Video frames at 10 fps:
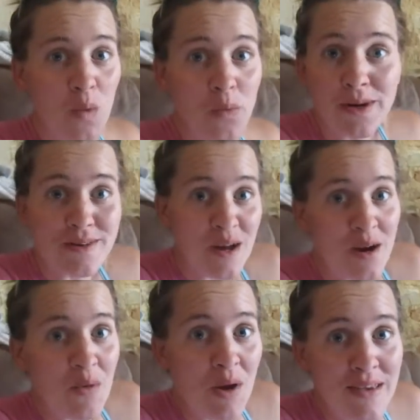was
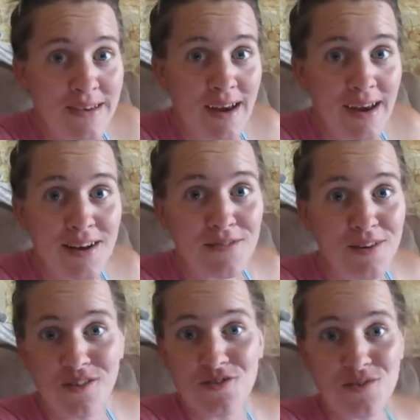our one year
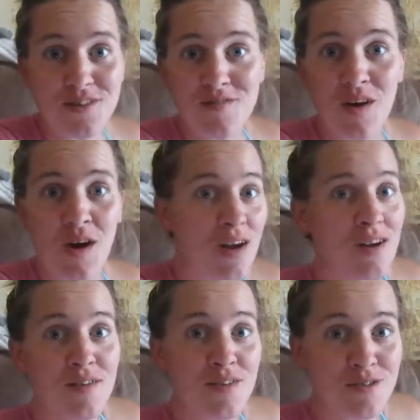anniversary of, uh,
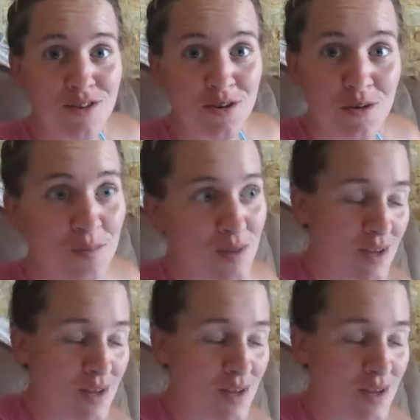of YouTube.